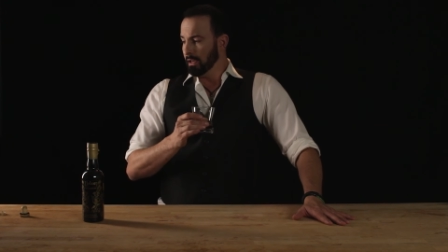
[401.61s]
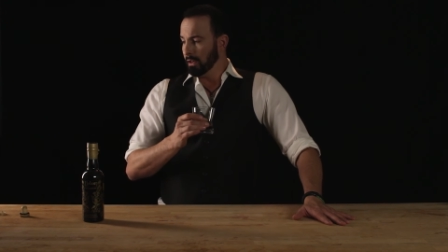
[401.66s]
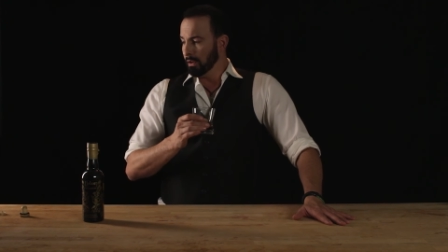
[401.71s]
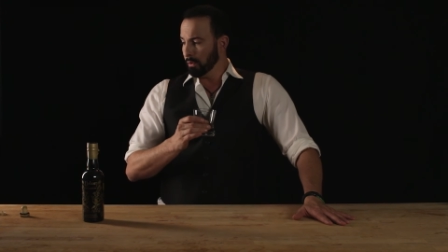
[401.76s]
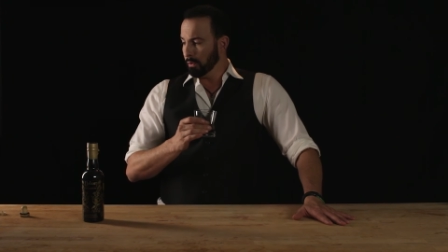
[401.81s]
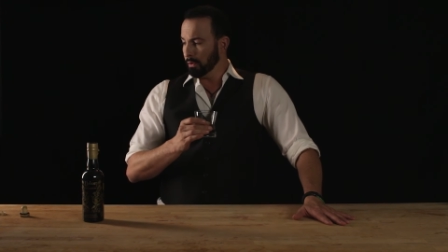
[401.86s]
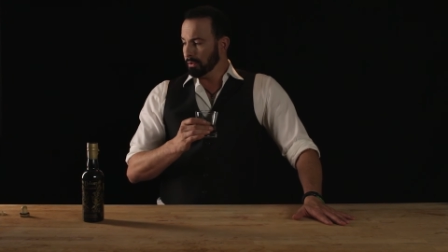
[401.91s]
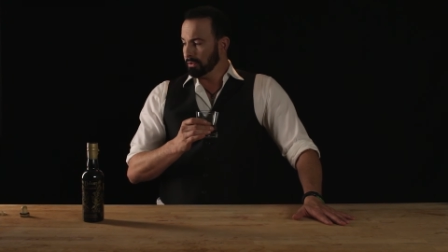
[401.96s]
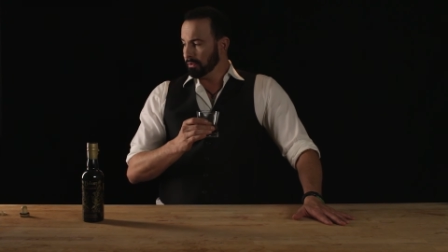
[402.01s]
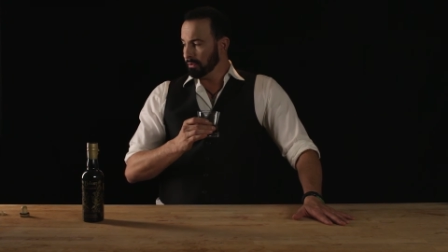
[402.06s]

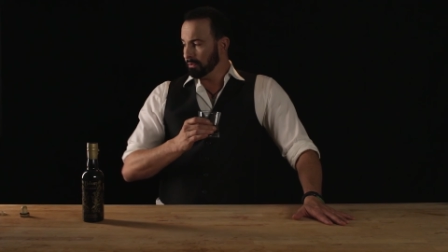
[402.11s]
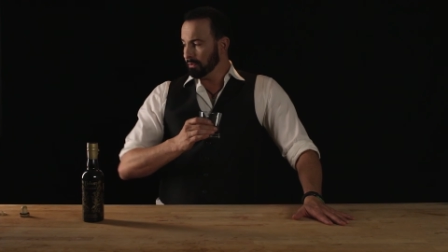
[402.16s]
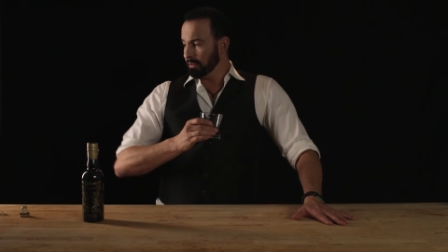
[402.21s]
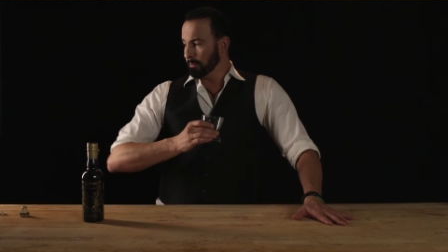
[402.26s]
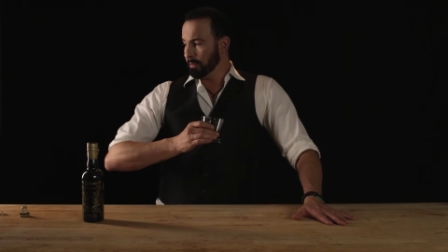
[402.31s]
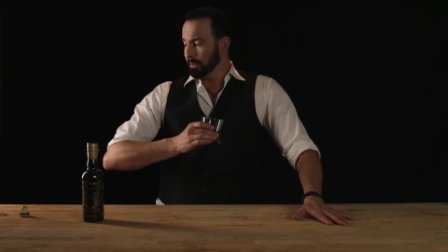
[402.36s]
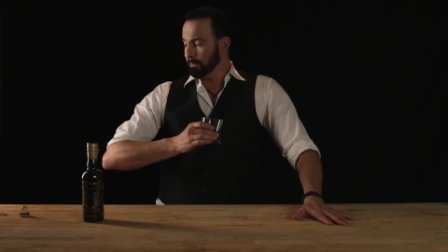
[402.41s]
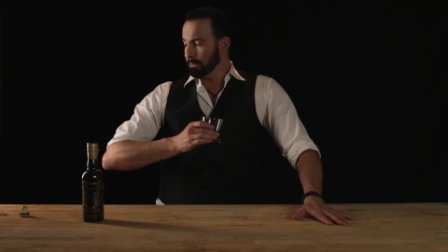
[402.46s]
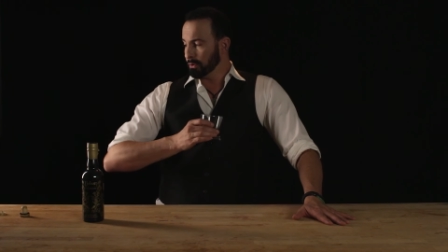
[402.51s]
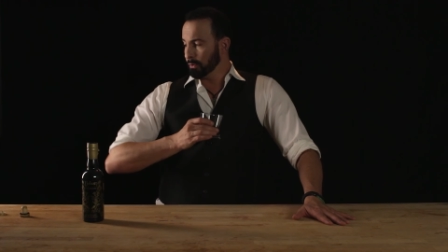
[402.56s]
or to your
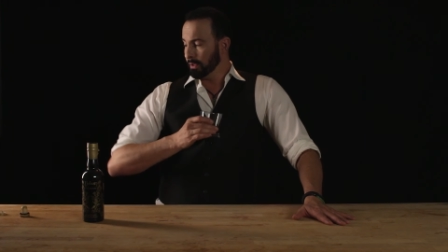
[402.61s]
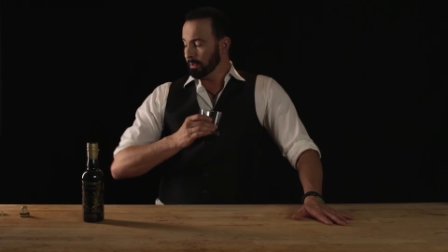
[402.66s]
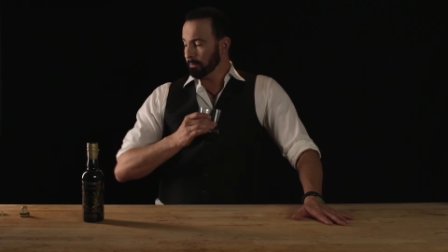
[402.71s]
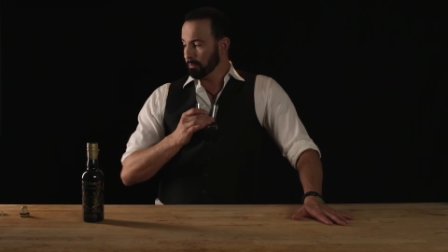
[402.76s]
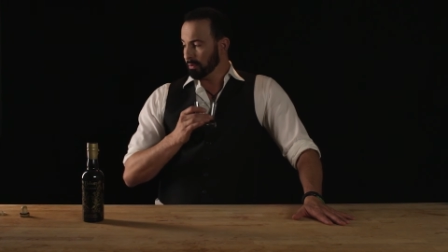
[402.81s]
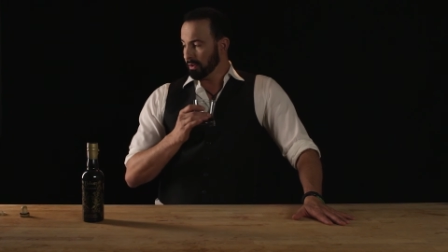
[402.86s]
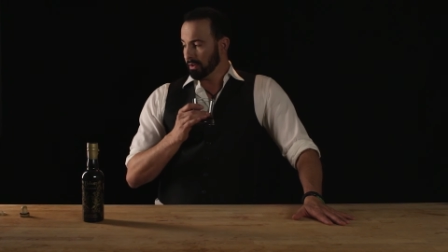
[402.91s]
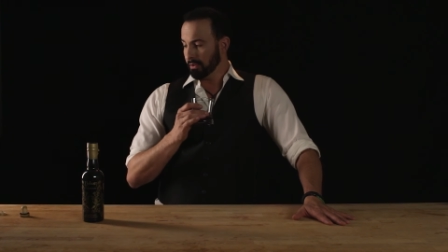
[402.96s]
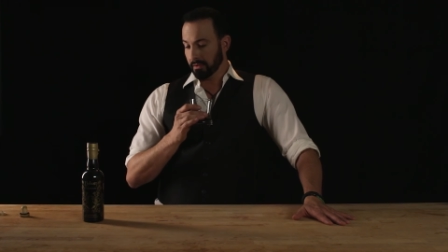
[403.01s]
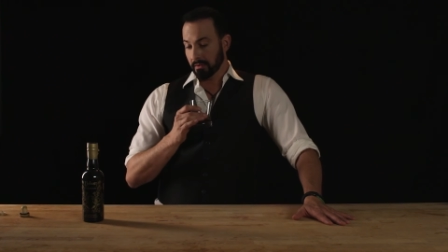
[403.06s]
pipsqueak
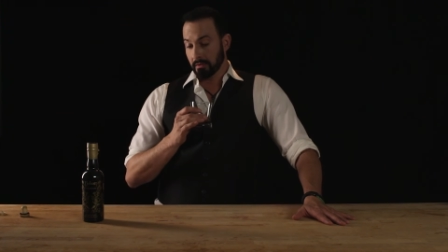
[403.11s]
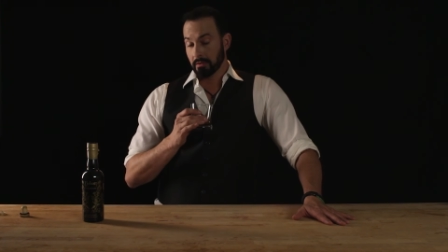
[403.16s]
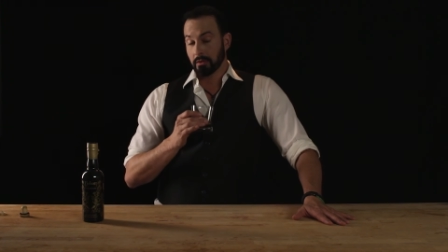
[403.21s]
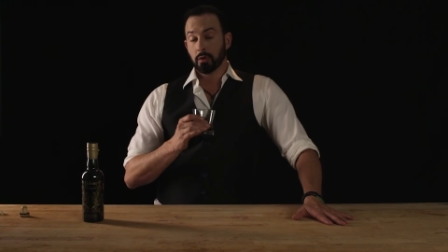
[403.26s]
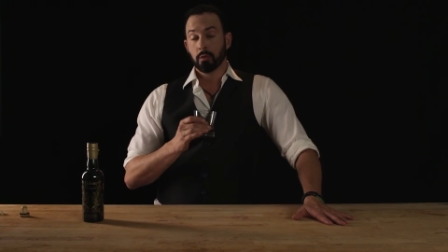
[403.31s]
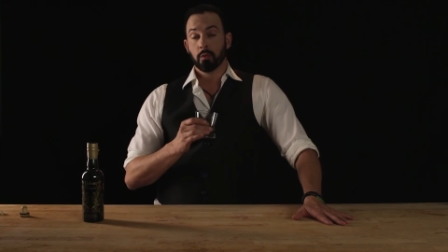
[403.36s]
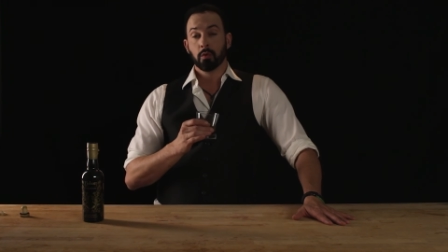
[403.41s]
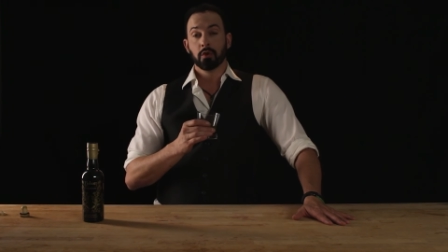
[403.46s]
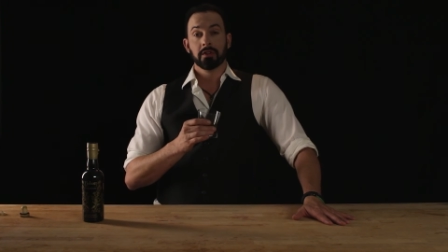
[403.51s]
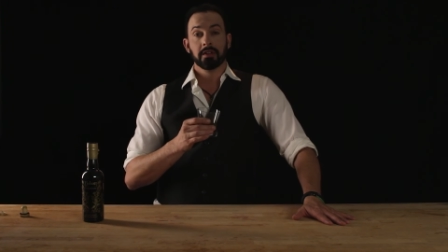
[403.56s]
brother,
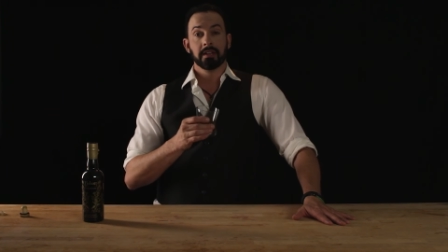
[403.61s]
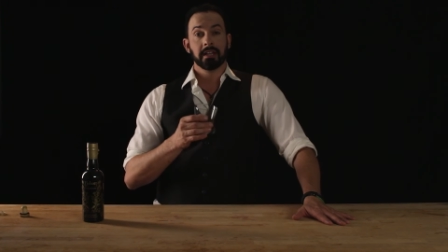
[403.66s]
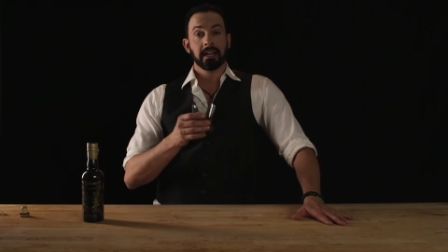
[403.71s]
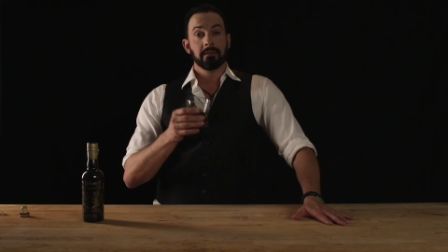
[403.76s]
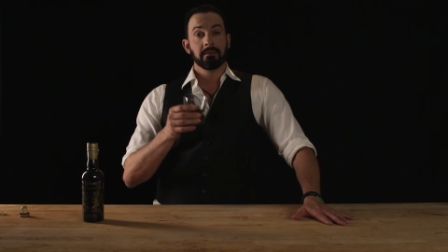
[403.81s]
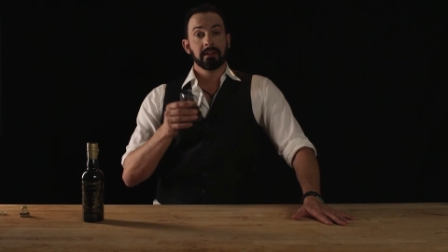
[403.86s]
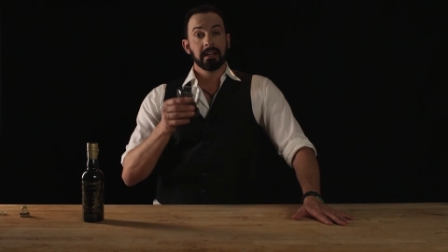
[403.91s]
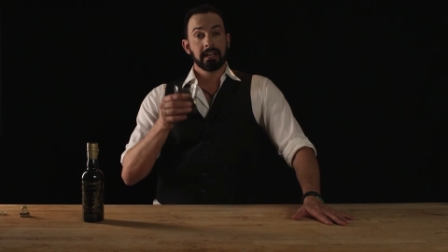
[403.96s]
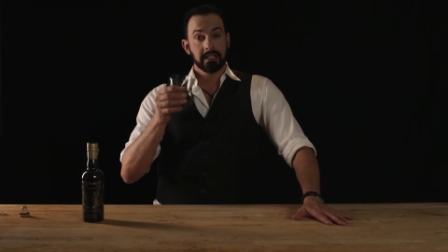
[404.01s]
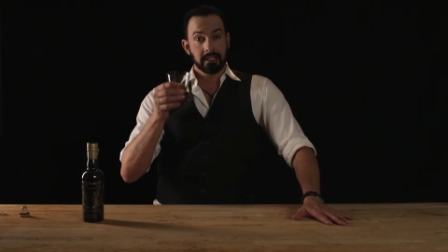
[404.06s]
who wouldn't
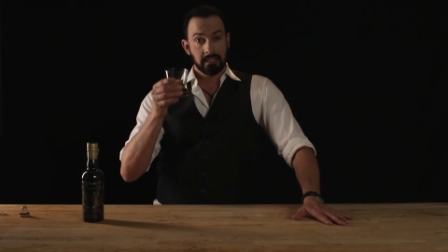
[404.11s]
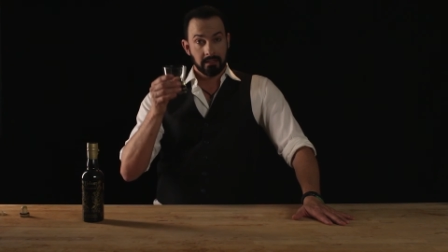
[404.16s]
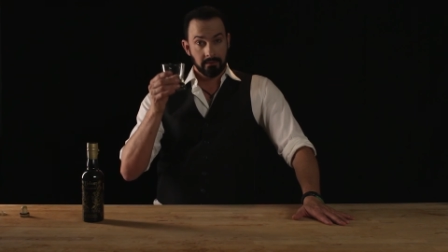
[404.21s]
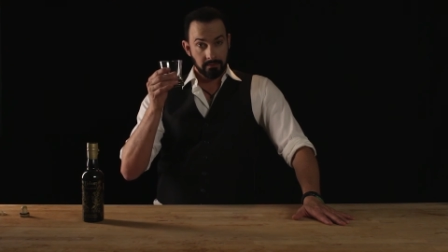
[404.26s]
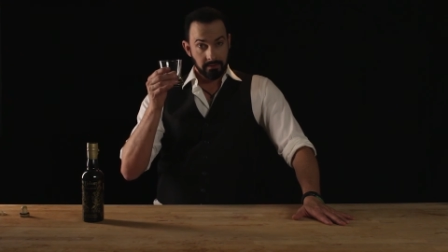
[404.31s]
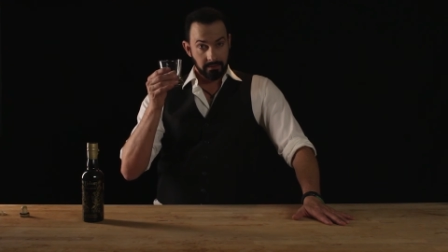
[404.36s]
have any of